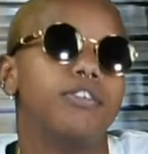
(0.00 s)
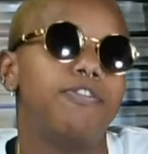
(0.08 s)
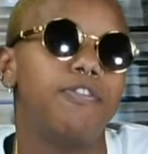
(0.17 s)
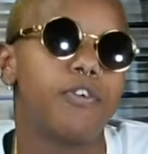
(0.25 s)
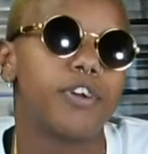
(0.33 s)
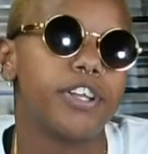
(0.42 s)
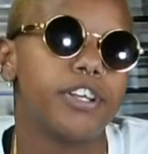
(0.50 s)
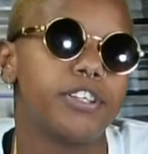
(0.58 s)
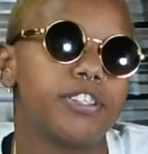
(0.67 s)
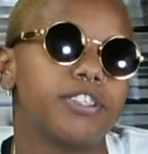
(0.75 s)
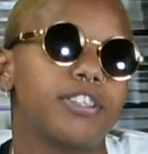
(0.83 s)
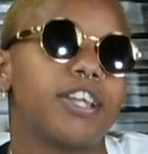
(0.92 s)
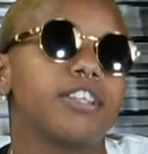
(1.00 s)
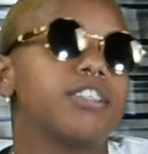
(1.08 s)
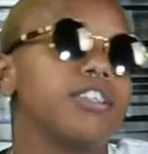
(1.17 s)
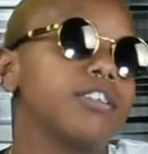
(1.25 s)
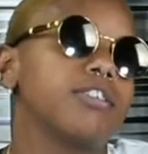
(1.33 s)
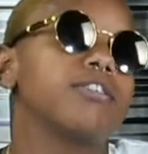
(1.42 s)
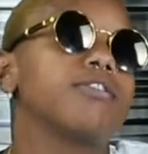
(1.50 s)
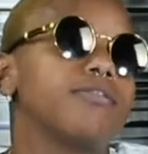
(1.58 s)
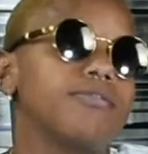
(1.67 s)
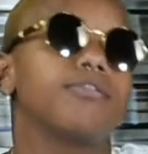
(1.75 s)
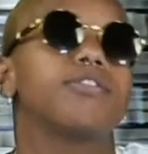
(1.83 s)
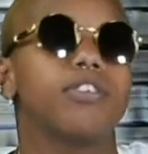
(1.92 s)
4 years, 19.
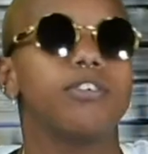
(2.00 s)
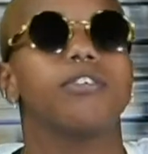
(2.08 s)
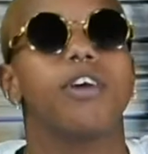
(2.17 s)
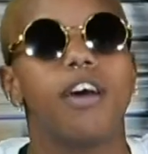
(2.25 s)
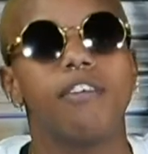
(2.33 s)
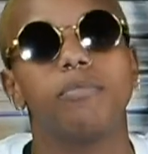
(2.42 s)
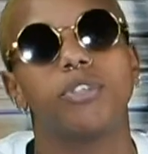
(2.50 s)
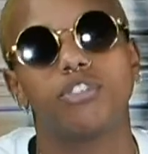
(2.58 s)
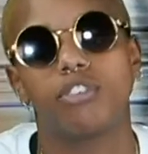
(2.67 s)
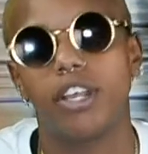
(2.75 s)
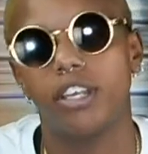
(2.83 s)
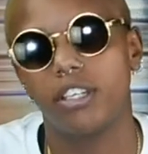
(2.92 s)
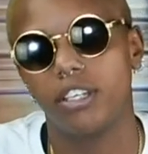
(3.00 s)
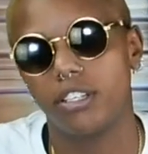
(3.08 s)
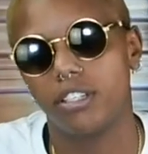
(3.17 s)
So I have been trained